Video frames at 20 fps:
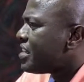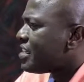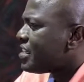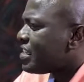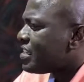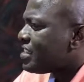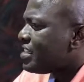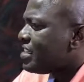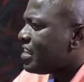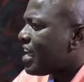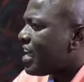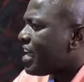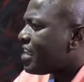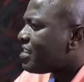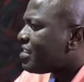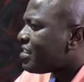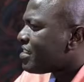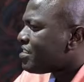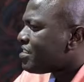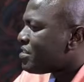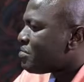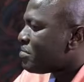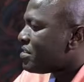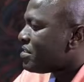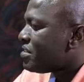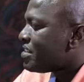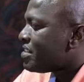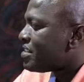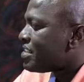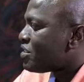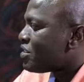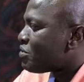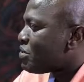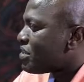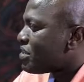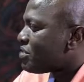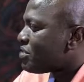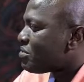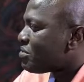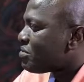that he learned that the
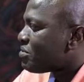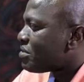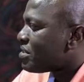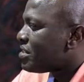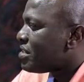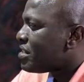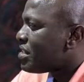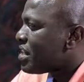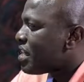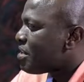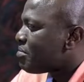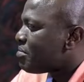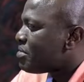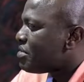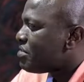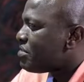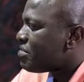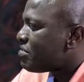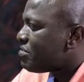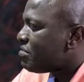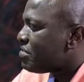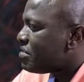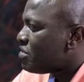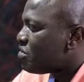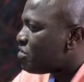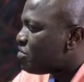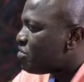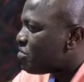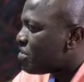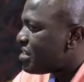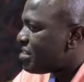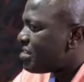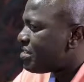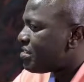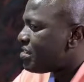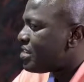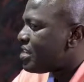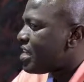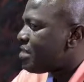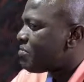state wants to kidnap his children.
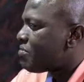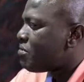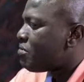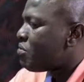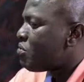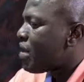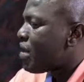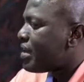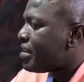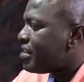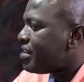Kidnap for what?